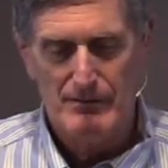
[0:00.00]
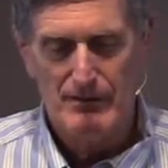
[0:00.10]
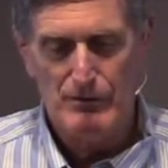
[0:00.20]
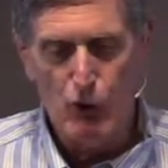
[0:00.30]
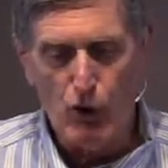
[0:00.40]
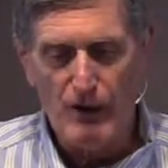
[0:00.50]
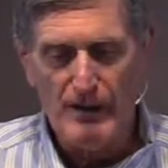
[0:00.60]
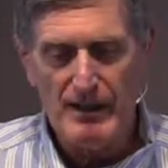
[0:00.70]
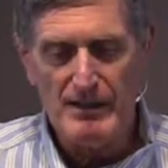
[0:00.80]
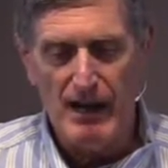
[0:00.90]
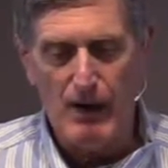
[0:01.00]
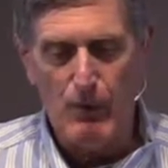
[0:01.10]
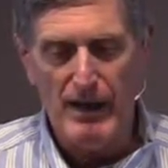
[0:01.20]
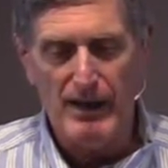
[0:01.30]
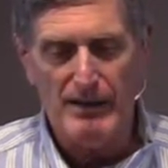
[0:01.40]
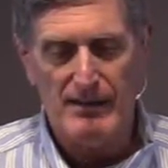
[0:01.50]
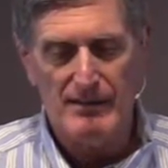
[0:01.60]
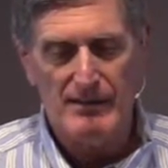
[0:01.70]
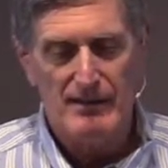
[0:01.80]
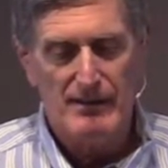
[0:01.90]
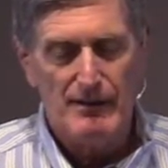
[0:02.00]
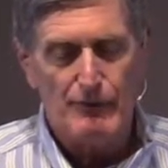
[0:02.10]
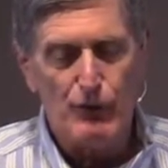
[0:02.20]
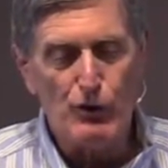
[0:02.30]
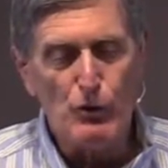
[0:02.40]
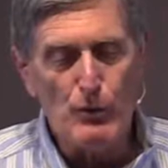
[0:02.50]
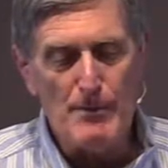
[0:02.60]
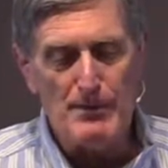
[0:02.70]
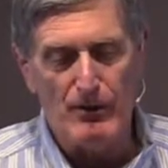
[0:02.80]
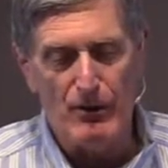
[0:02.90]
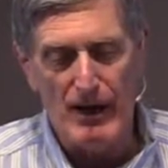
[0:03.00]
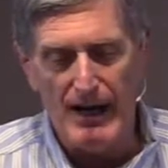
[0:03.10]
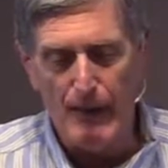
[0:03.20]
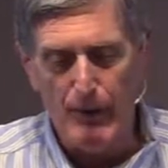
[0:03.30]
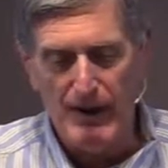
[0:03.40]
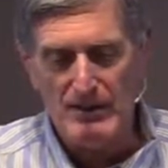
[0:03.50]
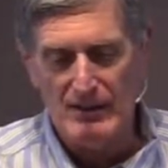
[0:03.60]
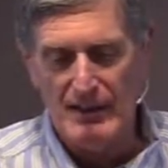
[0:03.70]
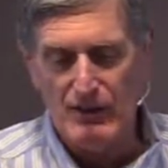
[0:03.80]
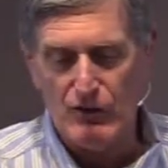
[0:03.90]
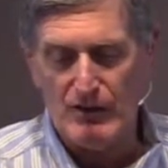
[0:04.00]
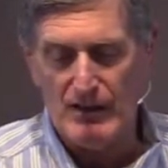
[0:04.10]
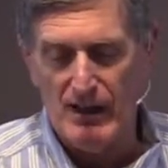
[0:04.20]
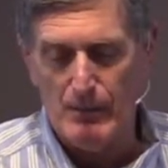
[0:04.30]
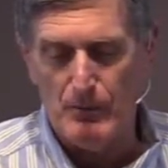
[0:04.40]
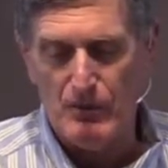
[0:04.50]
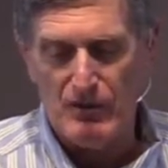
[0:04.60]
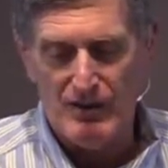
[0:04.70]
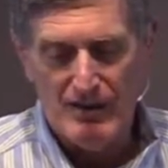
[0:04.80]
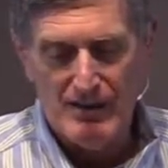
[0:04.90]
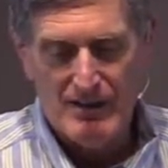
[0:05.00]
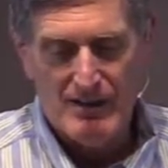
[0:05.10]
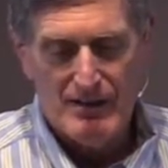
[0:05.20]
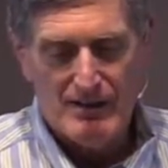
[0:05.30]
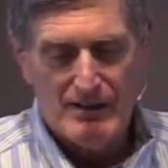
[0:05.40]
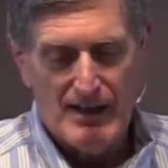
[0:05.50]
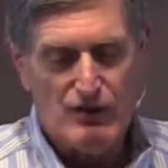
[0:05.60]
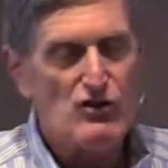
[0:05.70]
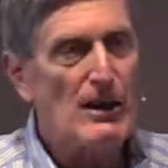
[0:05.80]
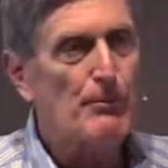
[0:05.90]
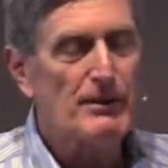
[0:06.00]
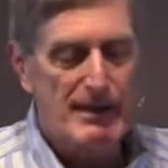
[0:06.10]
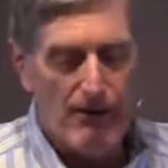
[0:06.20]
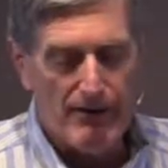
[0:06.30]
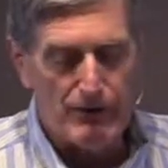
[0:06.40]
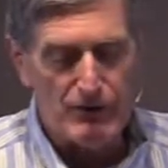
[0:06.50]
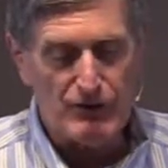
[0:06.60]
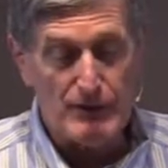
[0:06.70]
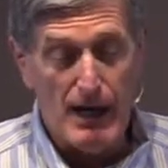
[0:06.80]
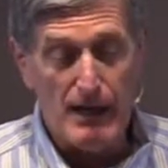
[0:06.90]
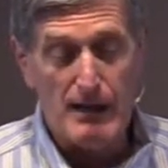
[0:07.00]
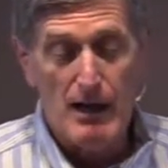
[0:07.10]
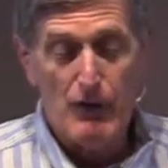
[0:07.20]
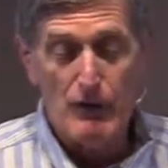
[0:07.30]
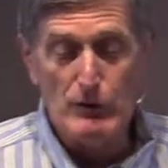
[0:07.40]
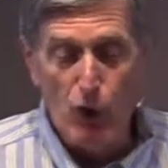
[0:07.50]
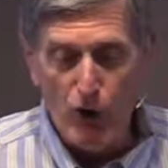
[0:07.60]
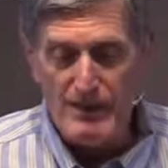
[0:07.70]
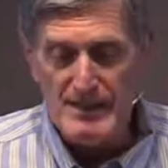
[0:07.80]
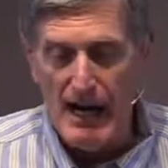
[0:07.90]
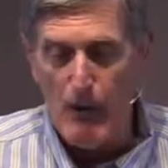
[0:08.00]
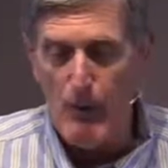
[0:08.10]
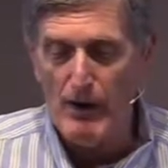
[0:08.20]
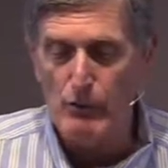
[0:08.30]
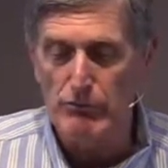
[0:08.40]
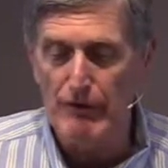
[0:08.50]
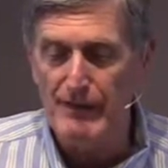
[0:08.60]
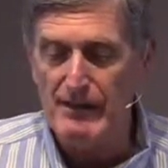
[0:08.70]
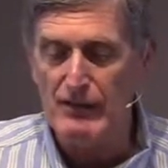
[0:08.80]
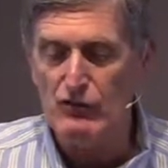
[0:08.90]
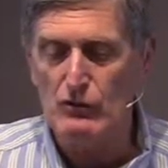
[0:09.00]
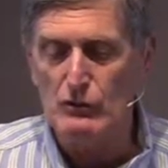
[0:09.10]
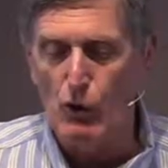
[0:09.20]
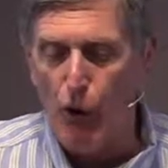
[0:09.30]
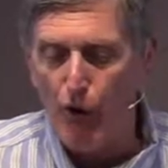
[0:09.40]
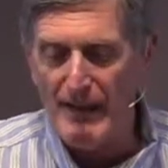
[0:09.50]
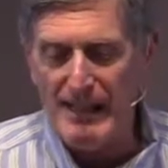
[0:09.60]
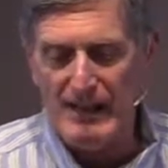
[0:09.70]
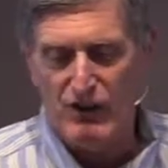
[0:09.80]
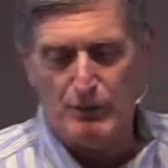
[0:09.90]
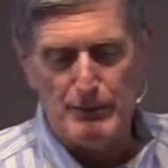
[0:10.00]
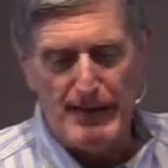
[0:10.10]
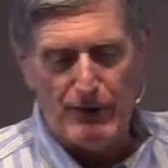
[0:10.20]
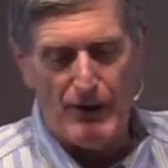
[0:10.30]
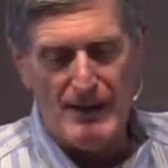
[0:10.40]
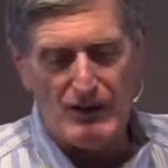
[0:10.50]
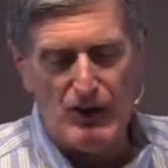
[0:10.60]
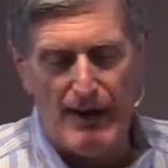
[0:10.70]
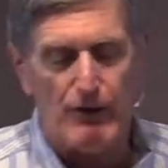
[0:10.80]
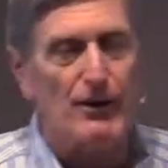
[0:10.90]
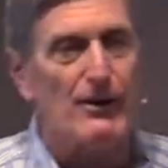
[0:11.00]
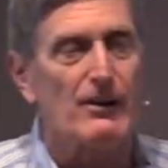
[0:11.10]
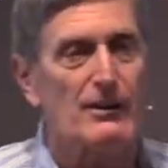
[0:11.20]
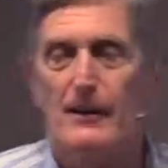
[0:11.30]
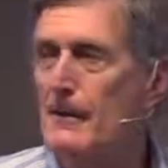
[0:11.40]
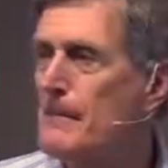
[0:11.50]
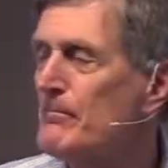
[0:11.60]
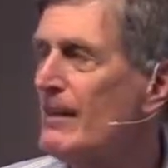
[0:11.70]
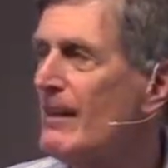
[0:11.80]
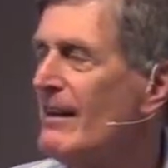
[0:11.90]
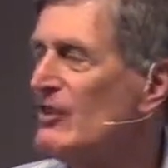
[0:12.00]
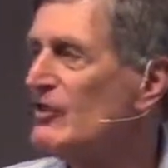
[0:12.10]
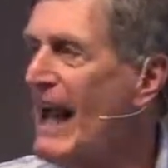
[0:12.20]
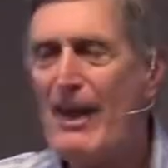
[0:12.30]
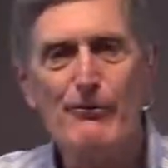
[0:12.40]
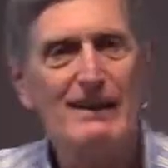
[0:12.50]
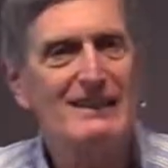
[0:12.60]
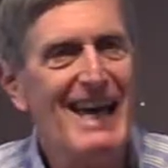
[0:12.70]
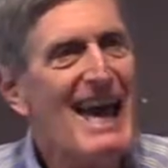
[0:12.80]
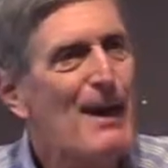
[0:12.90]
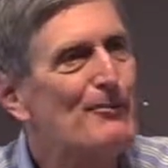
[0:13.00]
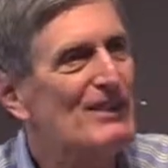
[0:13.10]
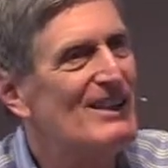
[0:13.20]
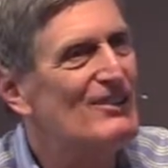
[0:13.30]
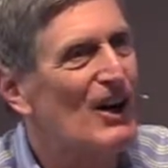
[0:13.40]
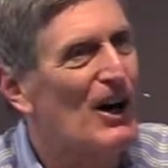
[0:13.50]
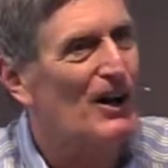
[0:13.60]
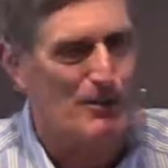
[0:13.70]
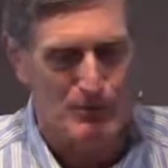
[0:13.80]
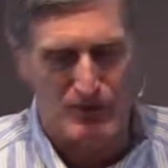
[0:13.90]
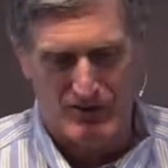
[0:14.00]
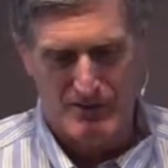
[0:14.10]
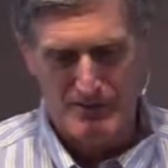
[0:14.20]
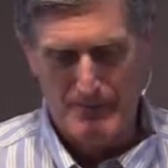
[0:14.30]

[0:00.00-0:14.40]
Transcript: The Lord, Yahweh, for whom we build the highway in the desert, comes as a shepherd caring for his flock. The Lord, Yahweh, who will reveal his glory and his splendor to the entire earth, is gathering lambs in his arms.